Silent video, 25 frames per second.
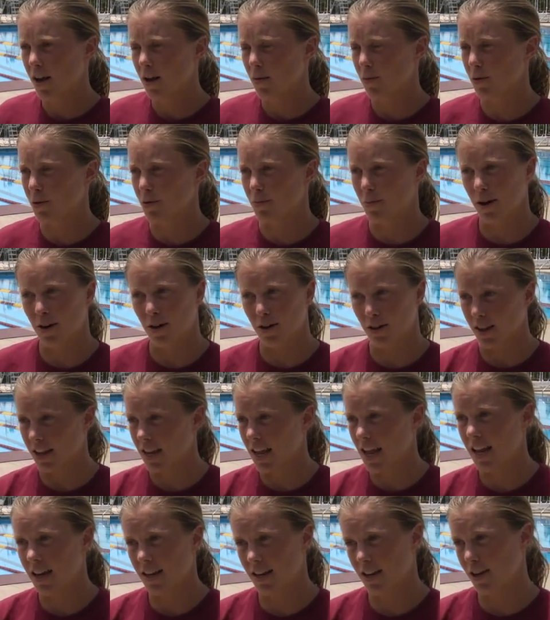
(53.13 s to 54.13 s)
but better than
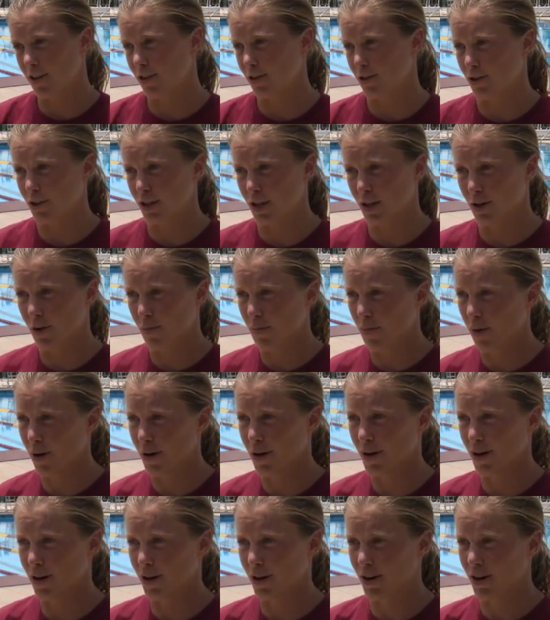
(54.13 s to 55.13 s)
any other synchro
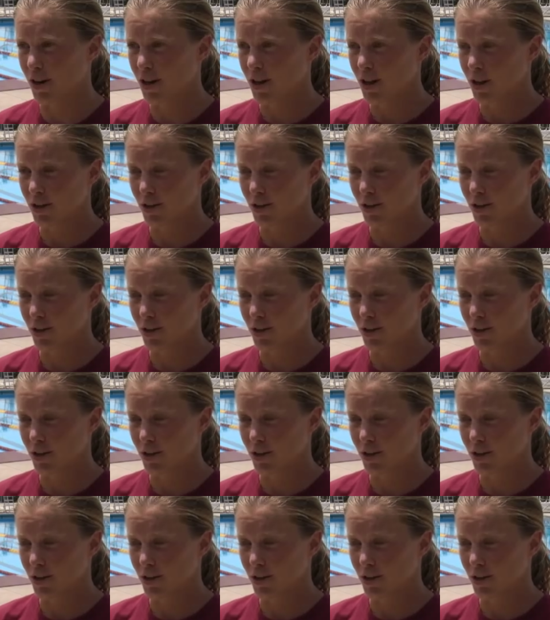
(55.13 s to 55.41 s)
partner.